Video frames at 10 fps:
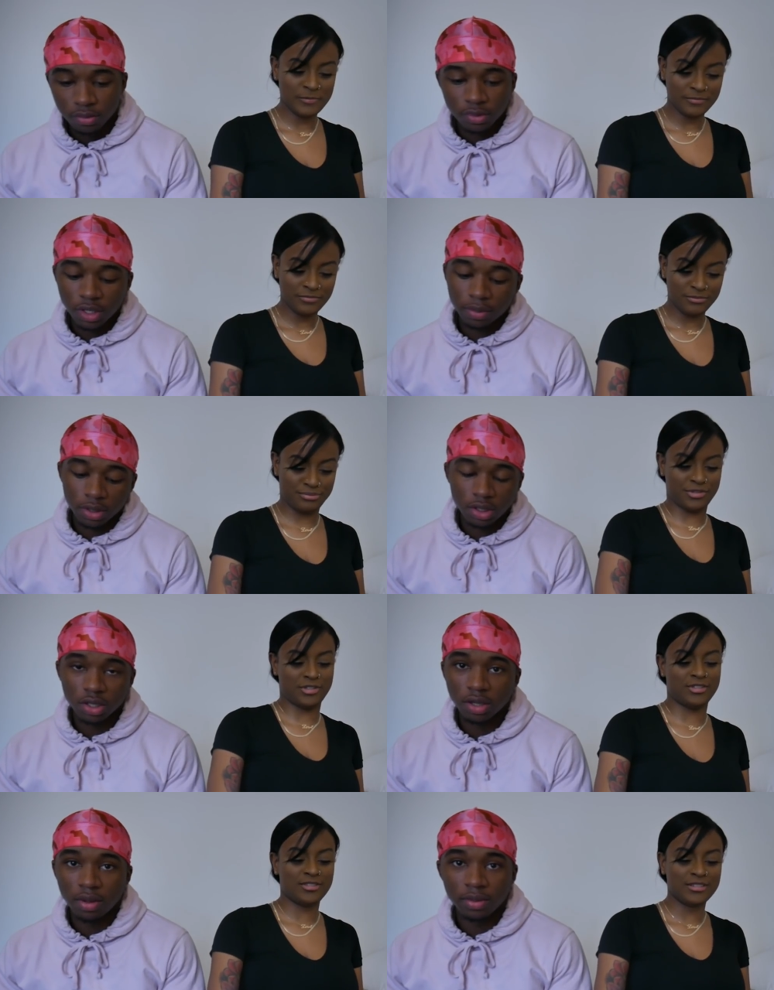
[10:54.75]
Speaker 1: What type of
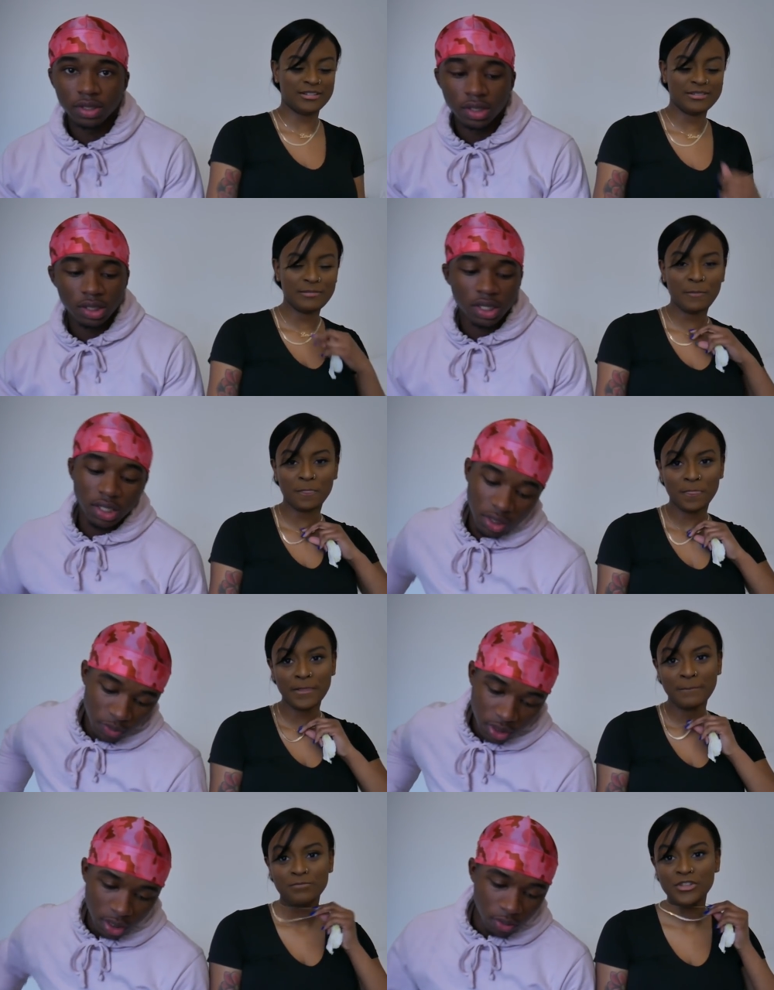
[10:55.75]
sugar mama is this? I
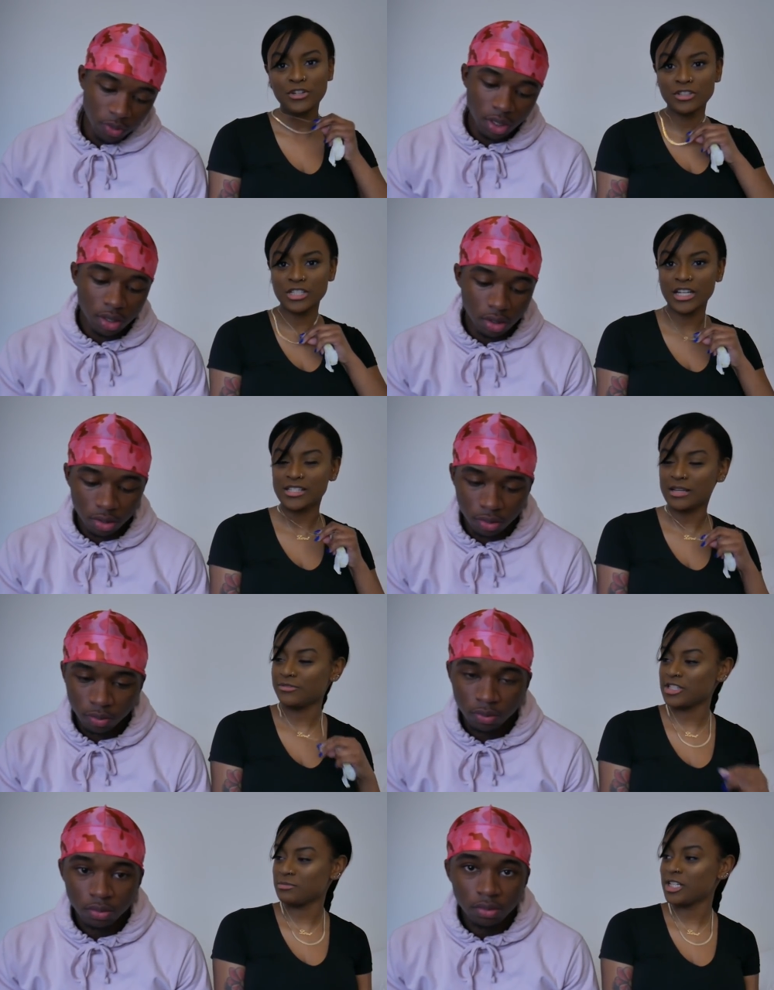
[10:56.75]
we think
Speaker 2: you gonna shake something
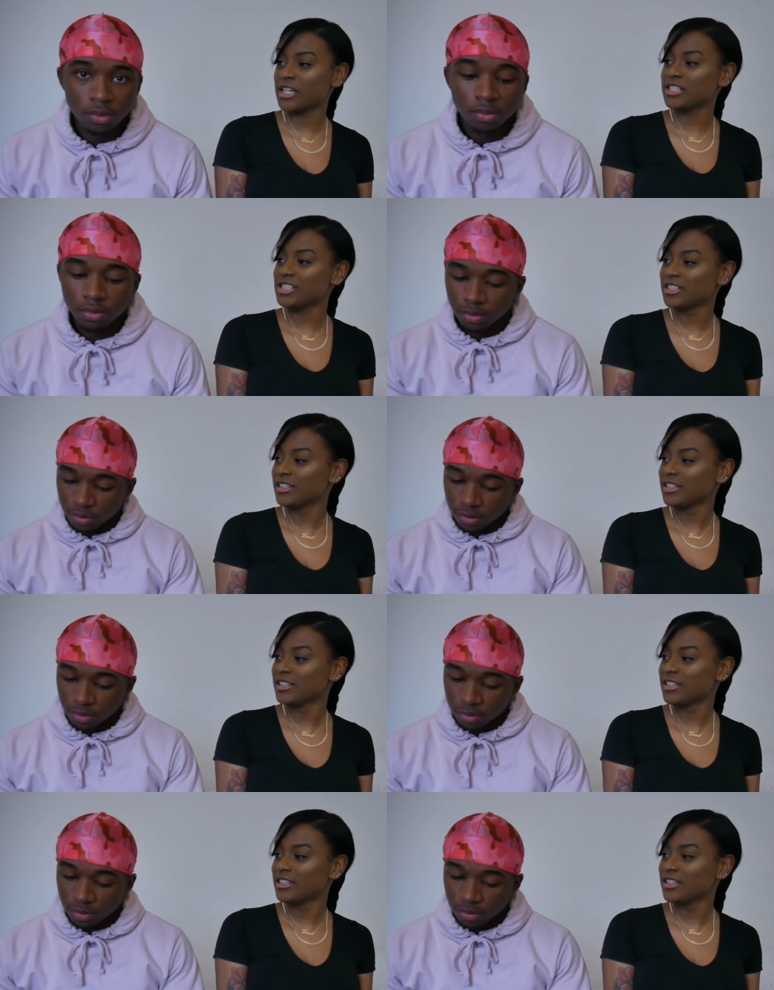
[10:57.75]
for some change.